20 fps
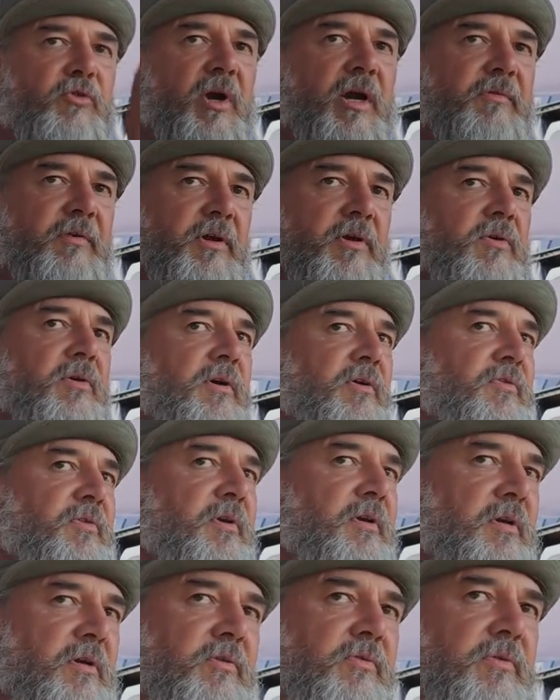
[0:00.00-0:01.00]

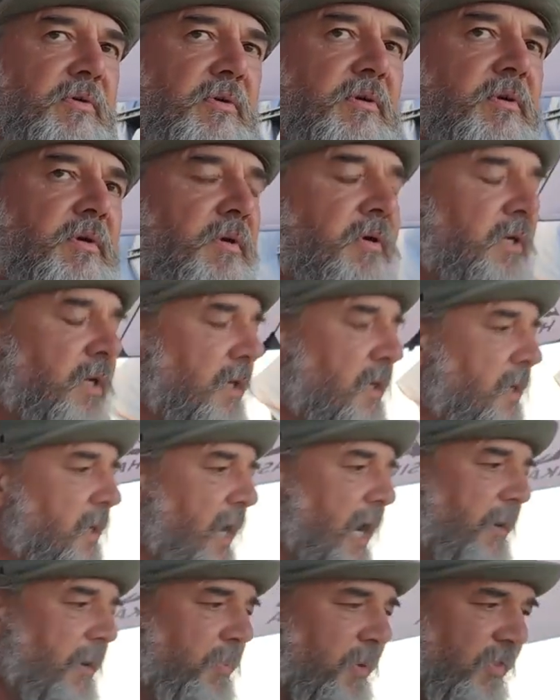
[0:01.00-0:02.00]
driving across the country. Yeah,
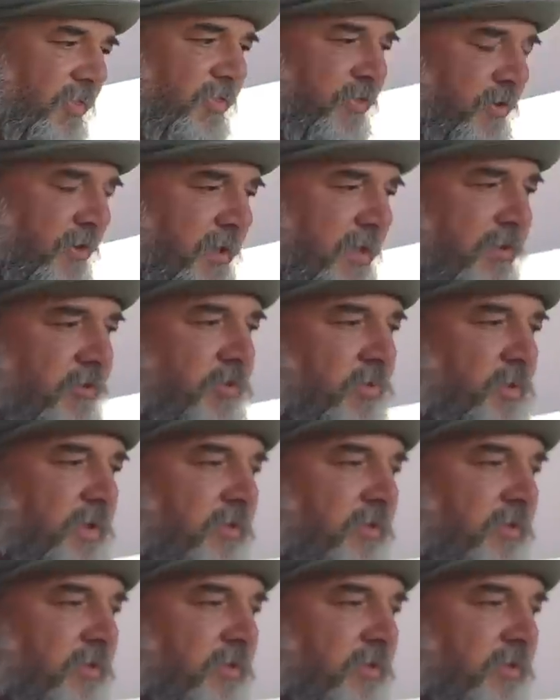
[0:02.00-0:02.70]
I put 32